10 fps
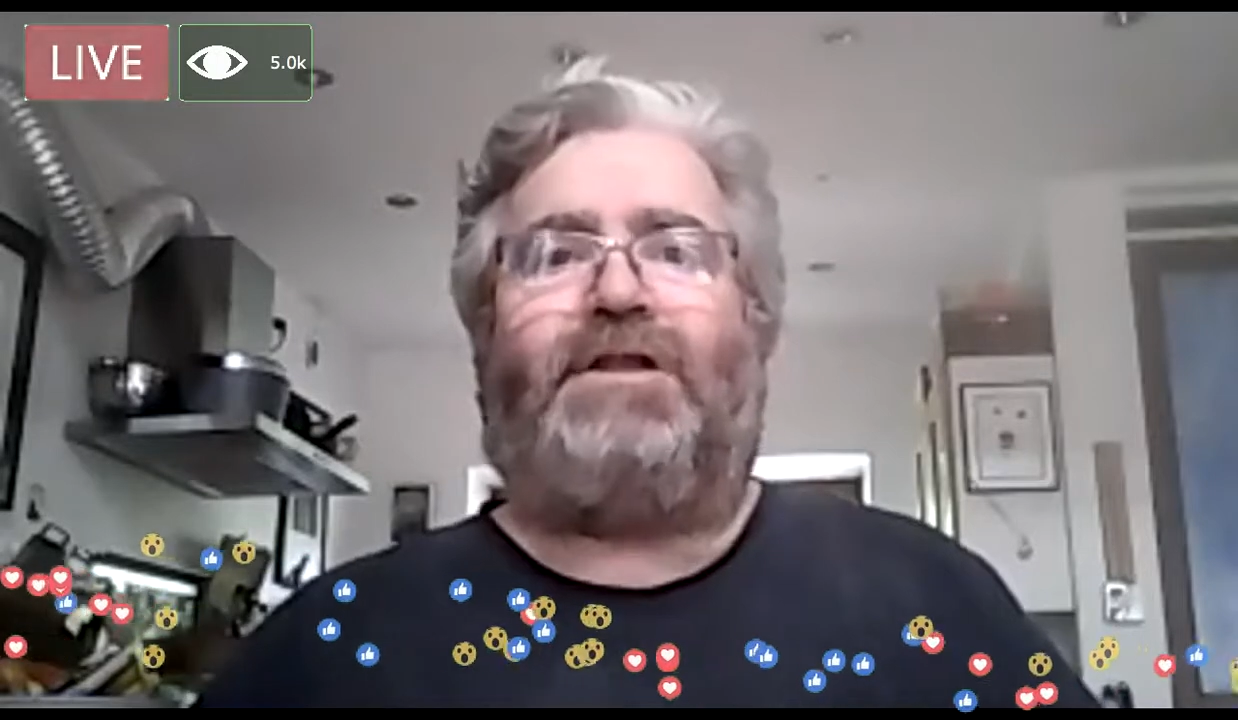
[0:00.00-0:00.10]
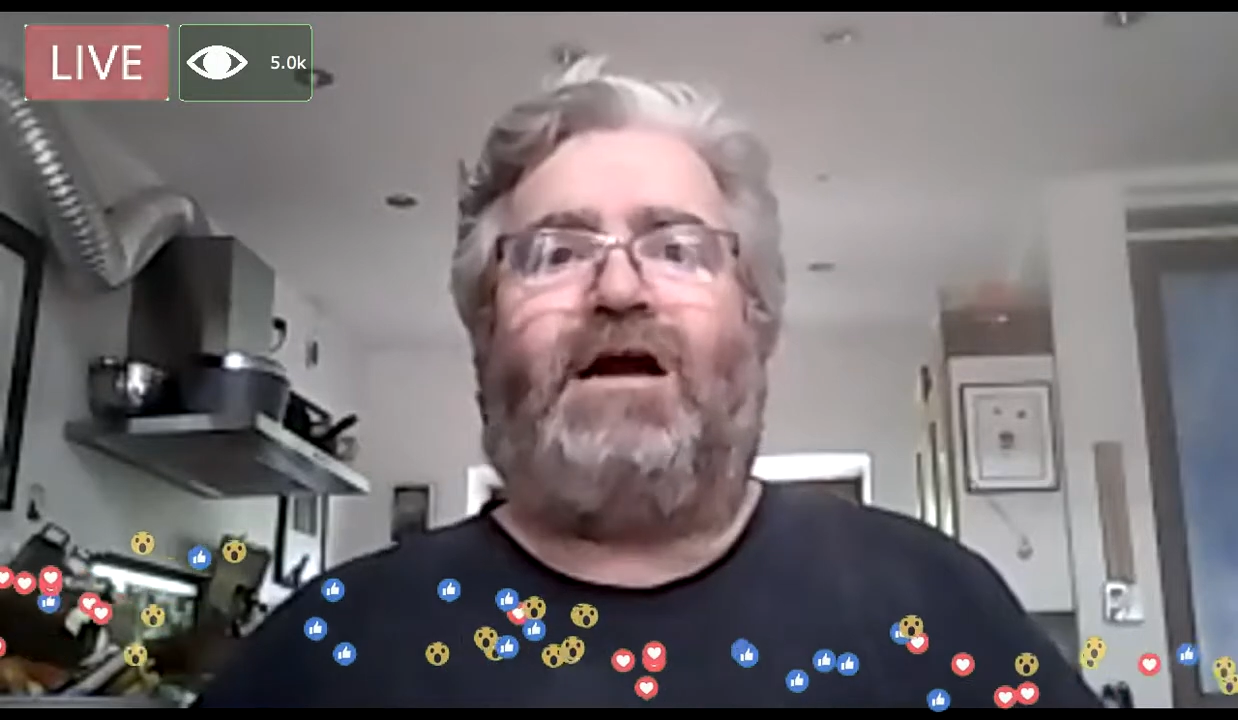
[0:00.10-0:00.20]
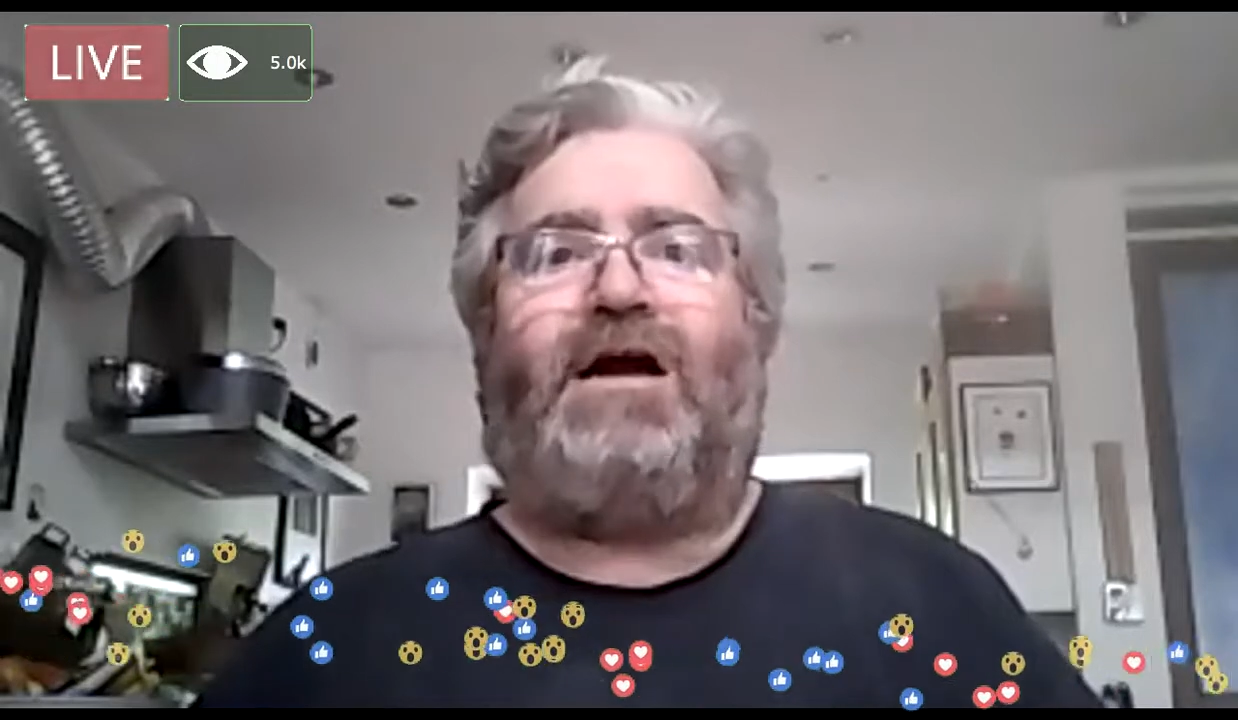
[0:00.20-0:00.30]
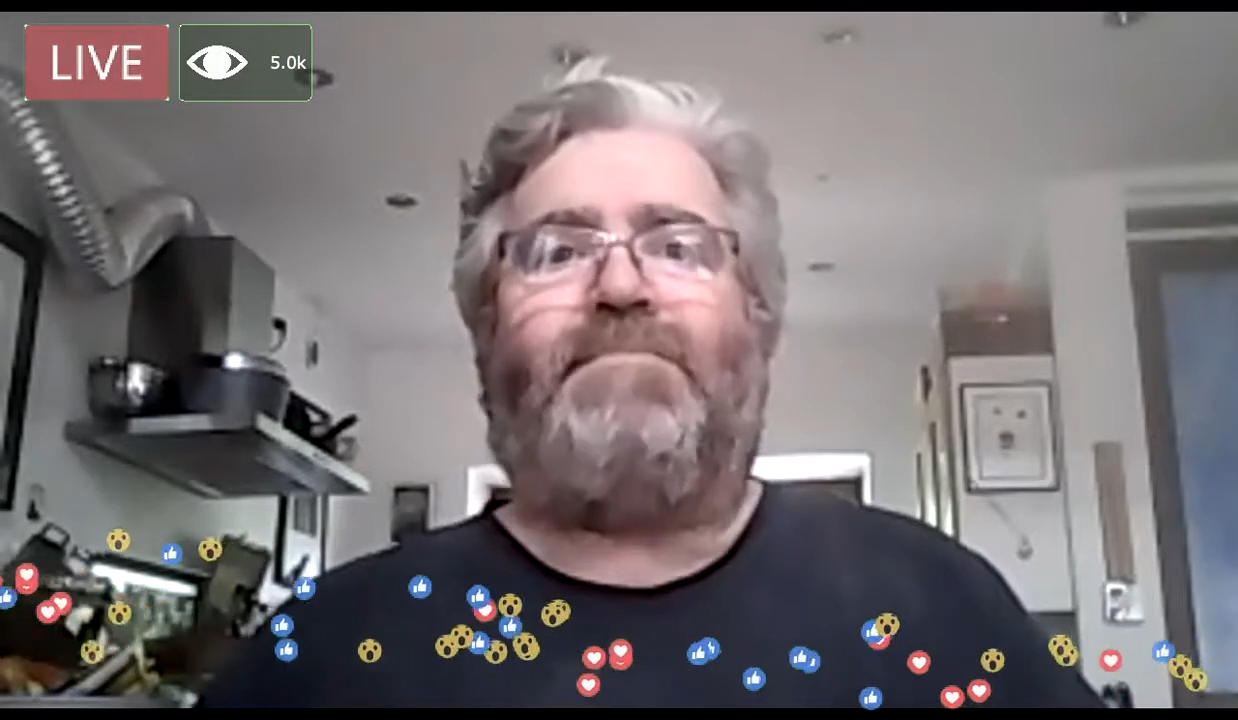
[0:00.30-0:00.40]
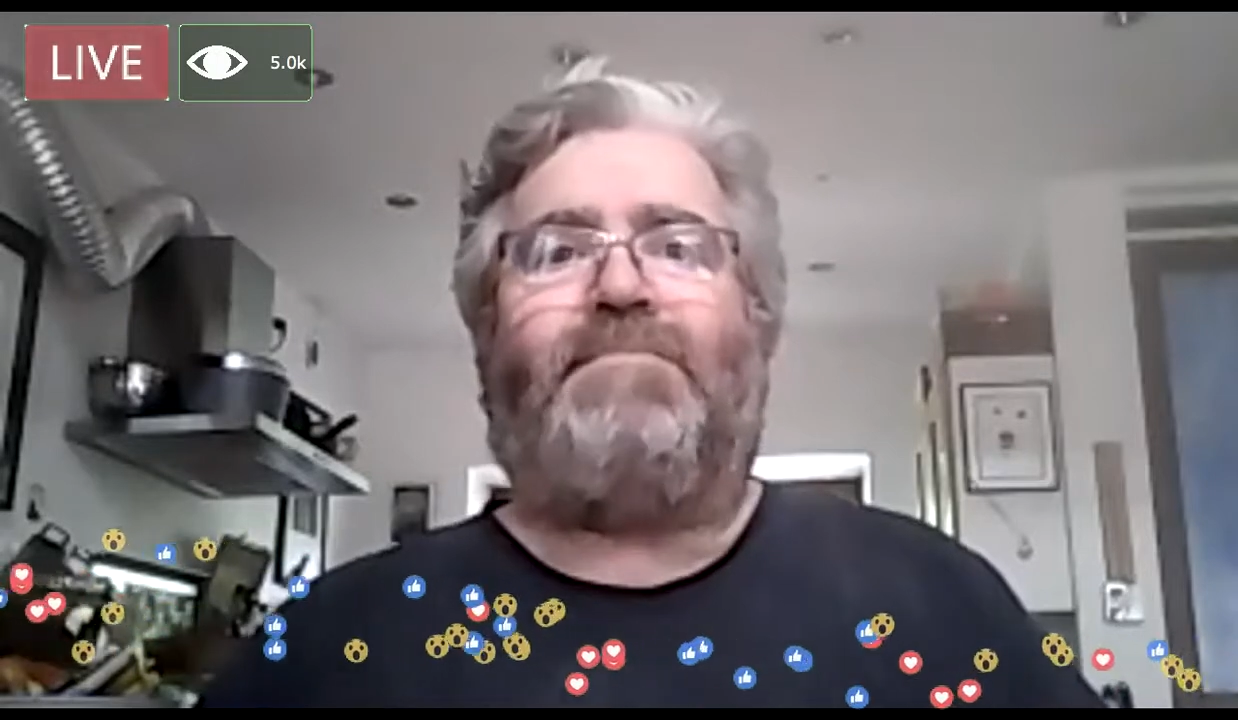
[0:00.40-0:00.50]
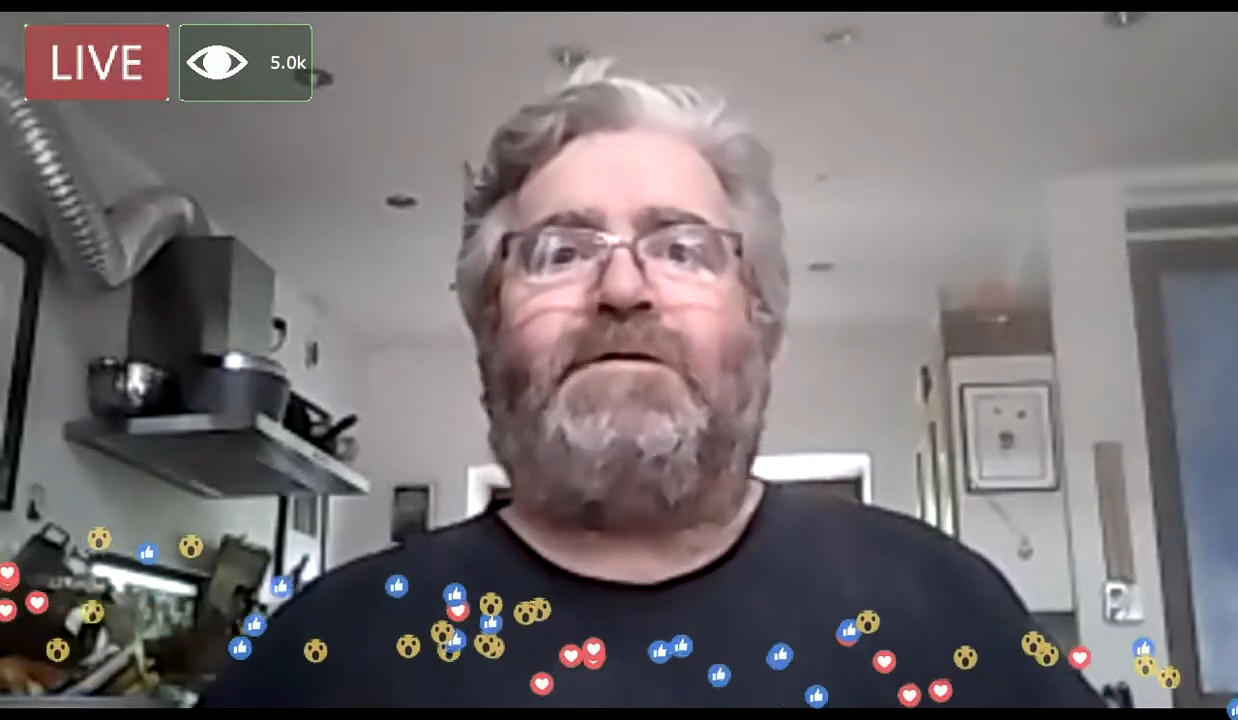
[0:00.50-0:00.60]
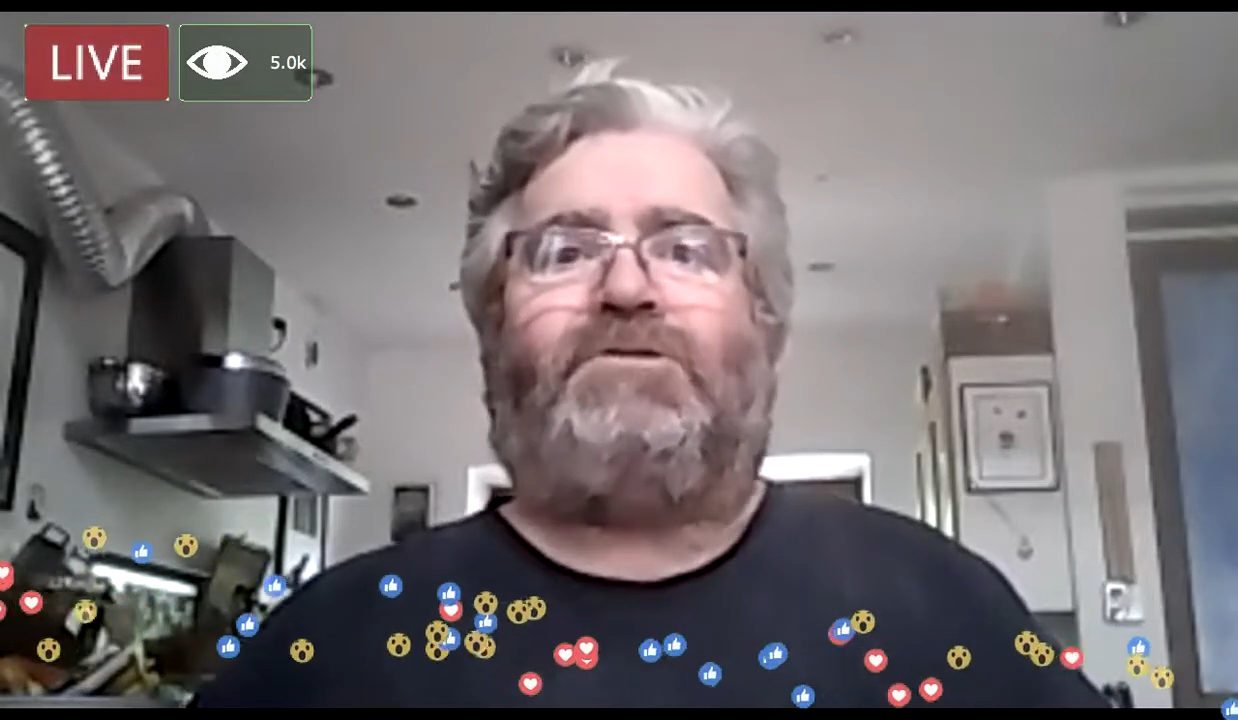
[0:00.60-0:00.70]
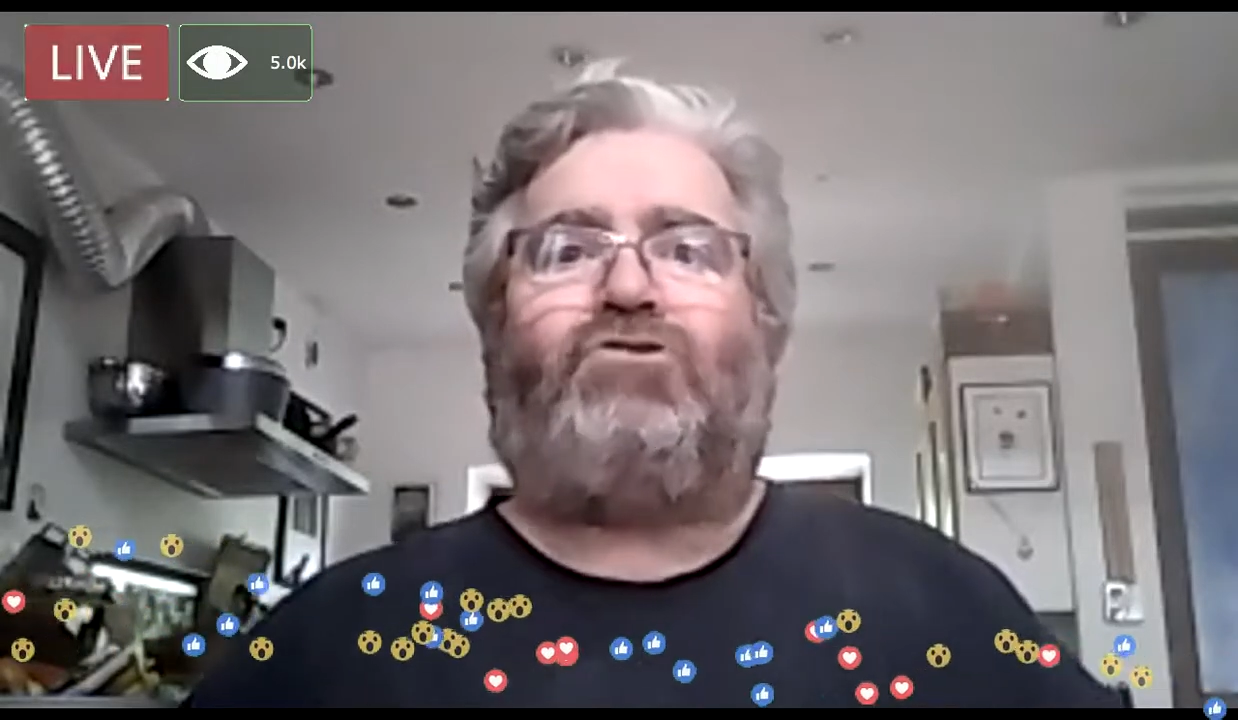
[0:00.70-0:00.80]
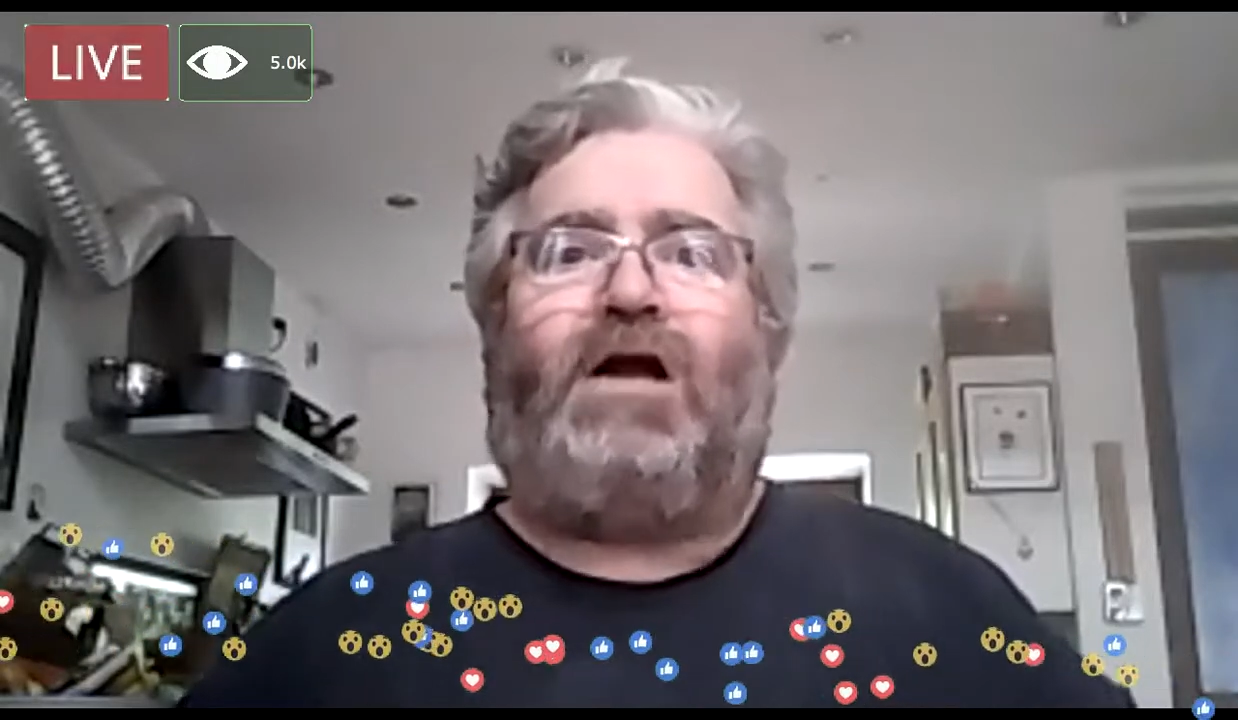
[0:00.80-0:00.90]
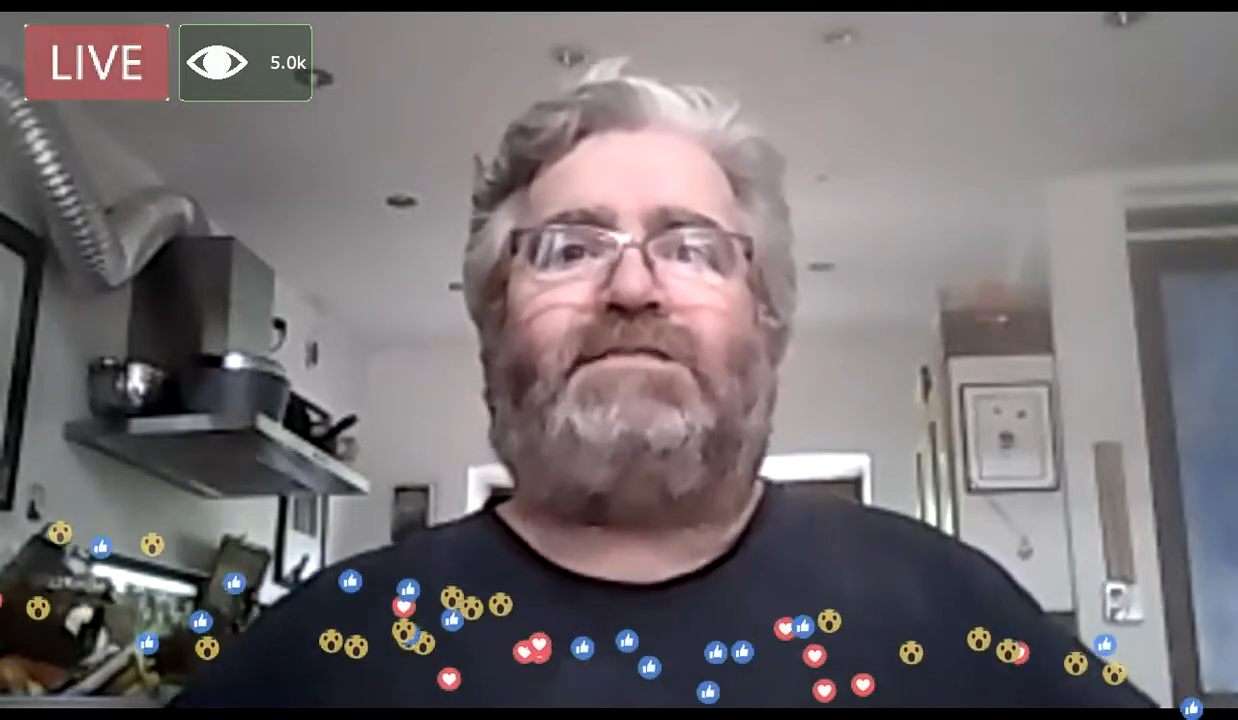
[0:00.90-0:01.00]
am
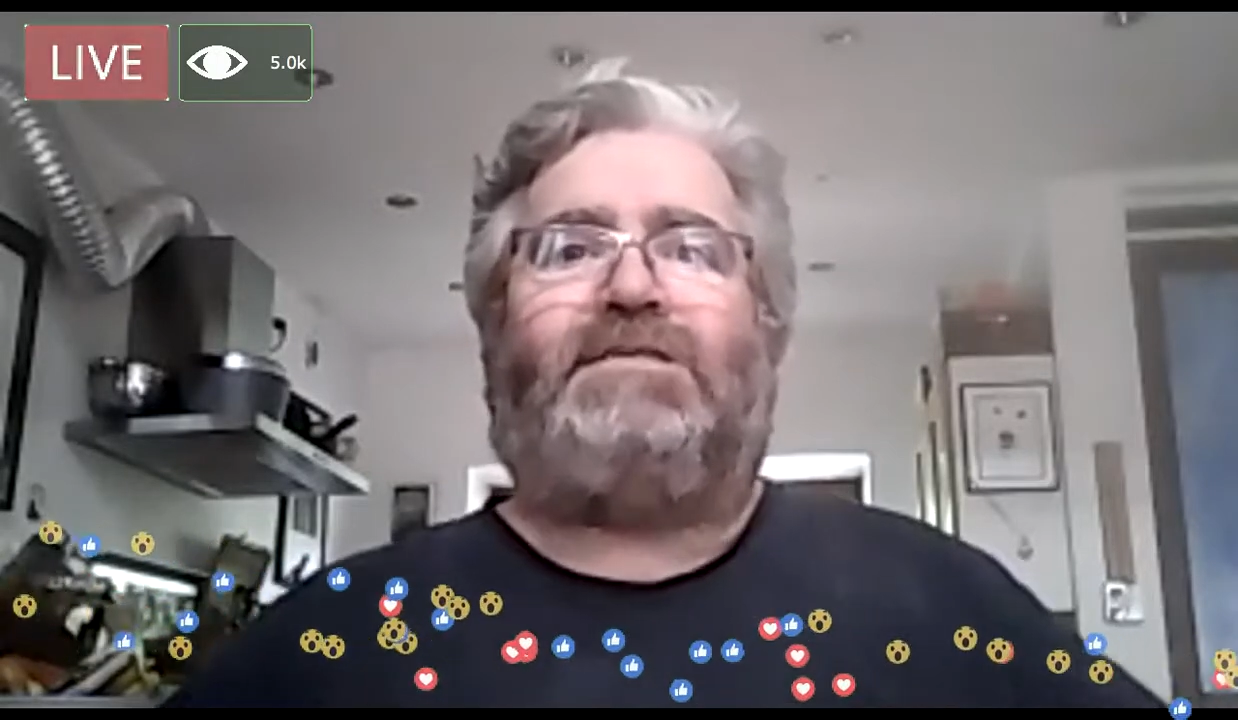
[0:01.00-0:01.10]
trying to